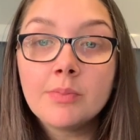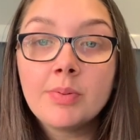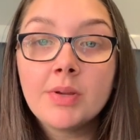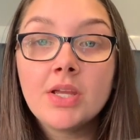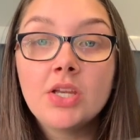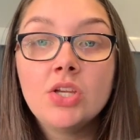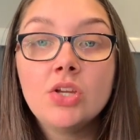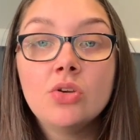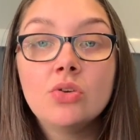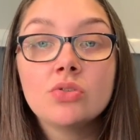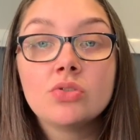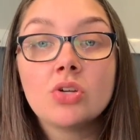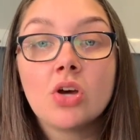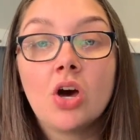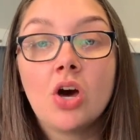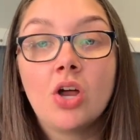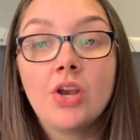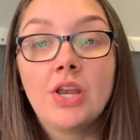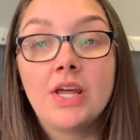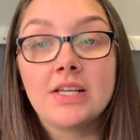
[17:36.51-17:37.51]
being used
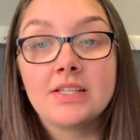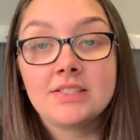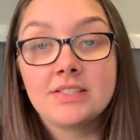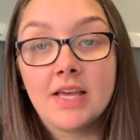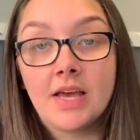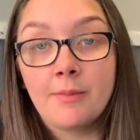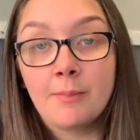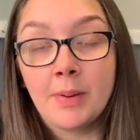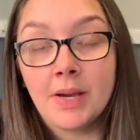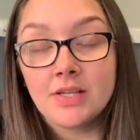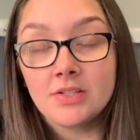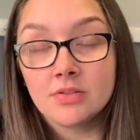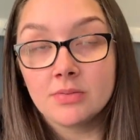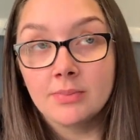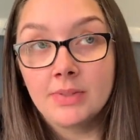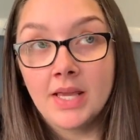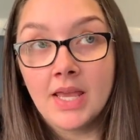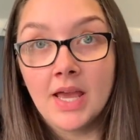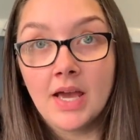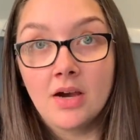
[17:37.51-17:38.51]
on a set by
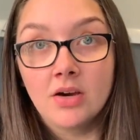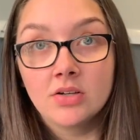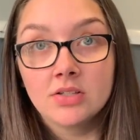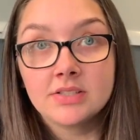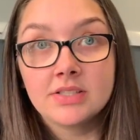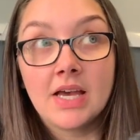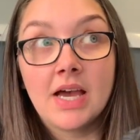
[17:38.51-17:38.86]
somebody else,